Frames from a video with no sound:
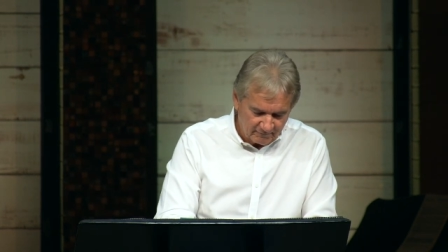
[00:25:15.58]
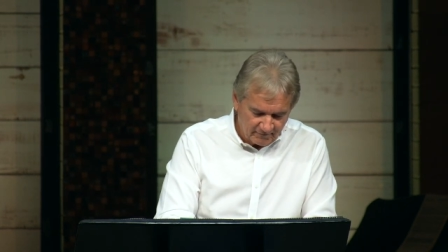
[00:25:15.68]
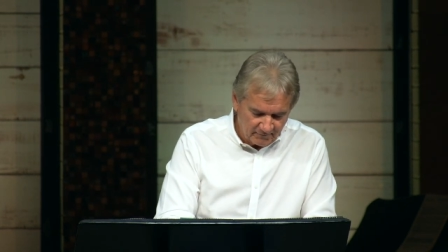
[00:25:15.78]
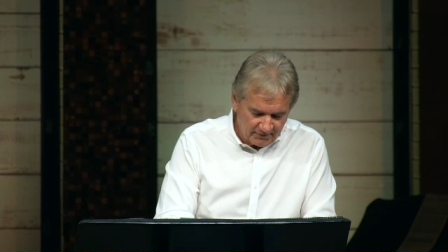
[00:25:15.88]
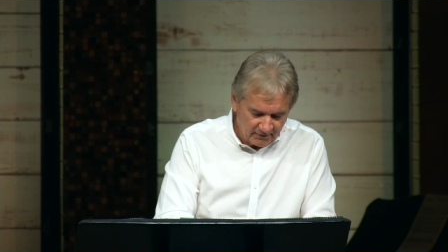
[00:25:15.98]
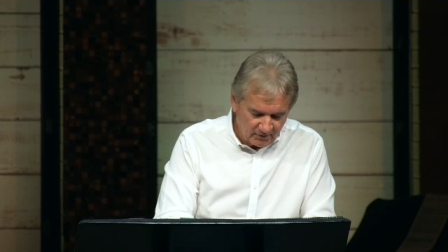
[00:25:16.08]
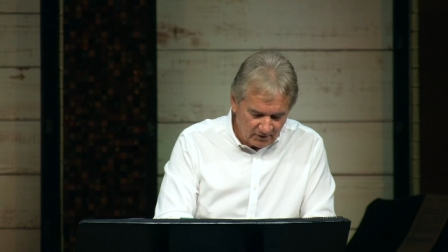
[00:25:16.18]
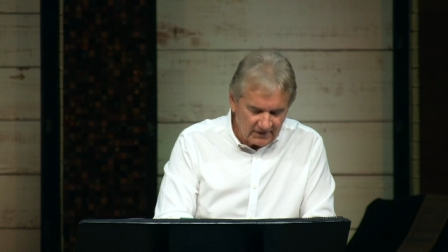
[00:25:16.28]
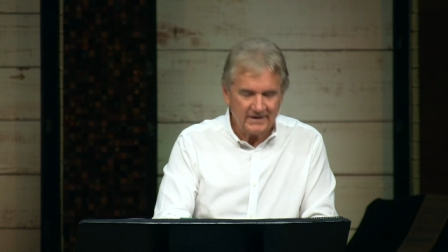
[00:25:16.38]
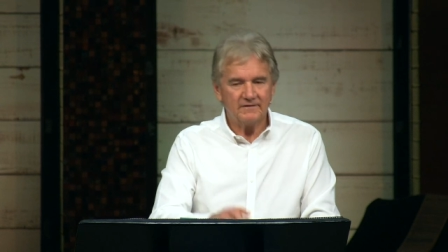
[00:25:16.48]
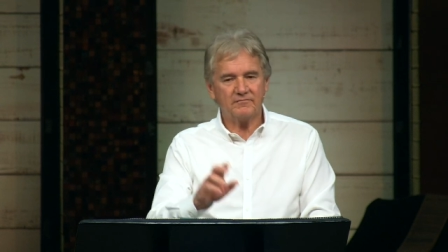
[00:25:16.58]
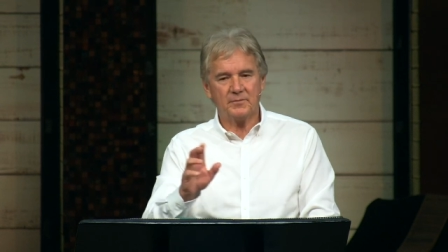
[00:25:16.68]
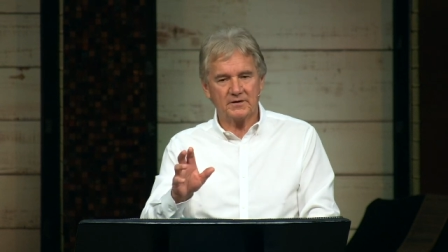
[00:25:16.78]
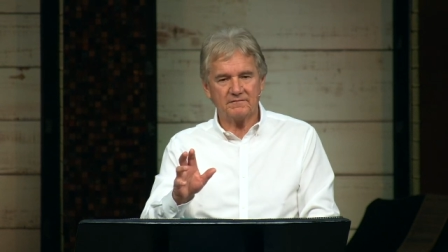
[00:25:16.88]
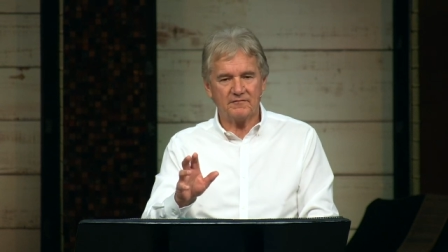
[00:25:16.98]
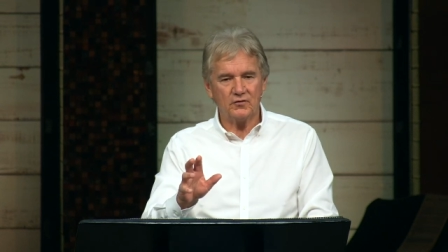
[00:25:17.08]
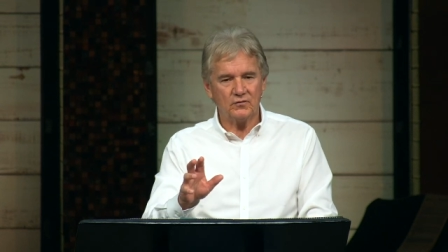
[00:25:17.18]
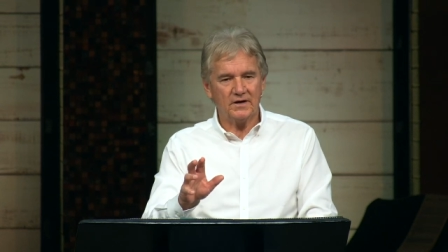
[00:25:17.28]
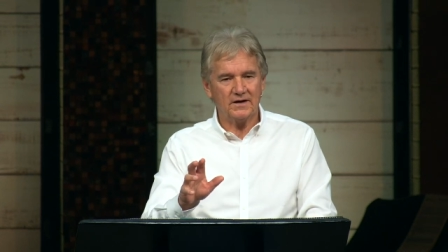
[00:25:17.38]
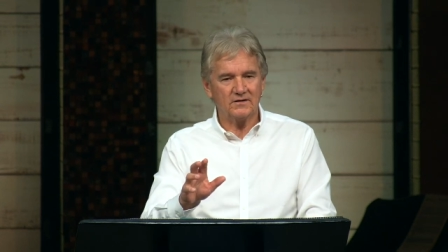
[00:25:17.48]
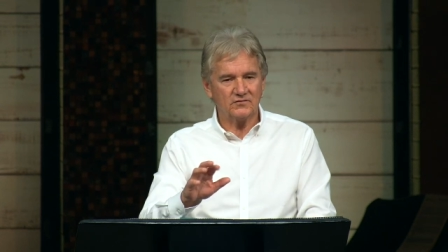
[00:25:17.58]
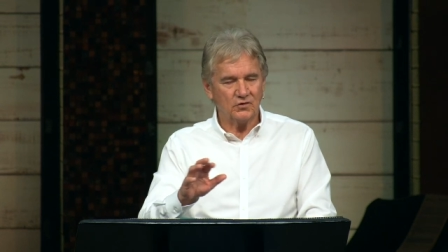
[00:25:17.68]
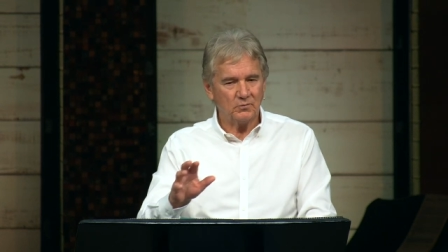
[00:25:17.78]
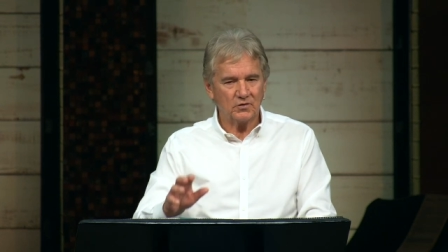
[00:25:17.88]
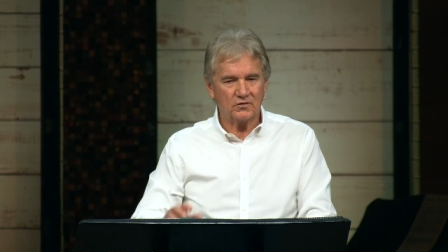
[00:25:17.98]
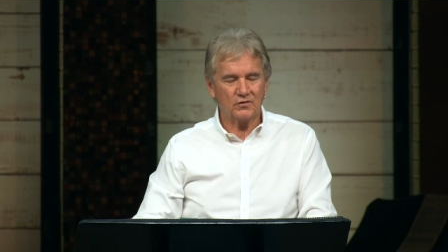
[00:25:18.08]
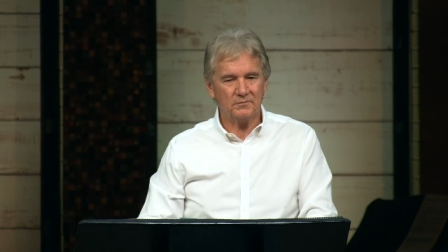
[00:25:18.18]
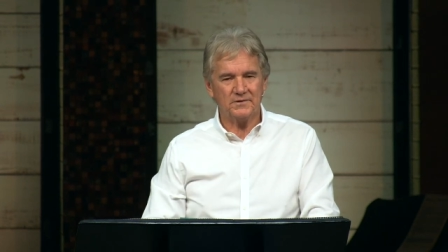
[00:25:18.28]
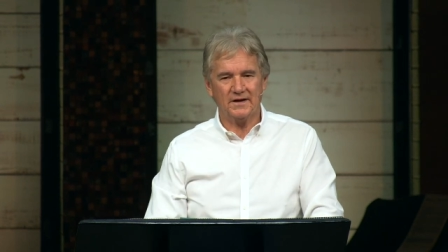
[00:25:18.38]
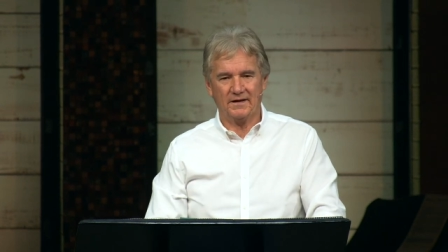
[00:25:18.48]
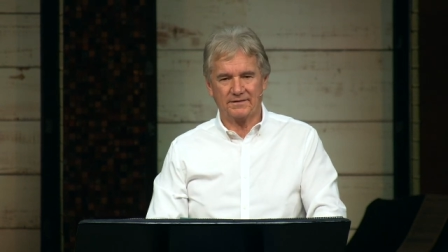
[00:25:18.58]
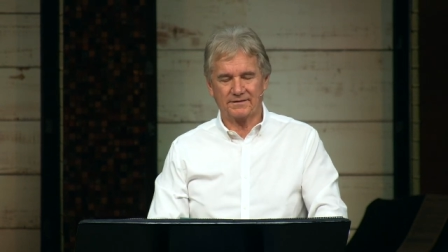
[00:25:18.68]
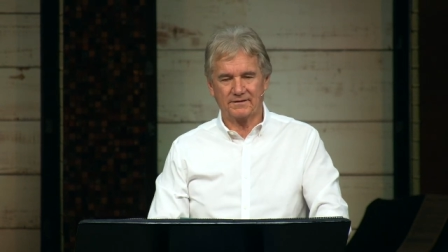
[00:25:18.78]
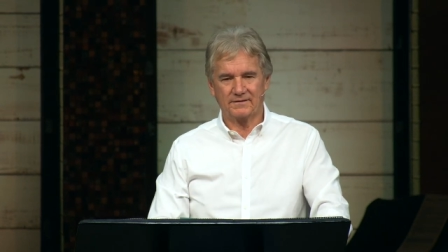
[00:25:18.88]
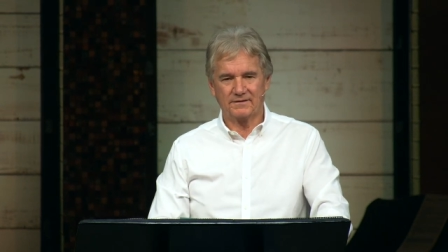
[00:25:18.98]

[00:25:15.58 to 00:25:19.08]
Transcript: from there live but a few days, no more crib death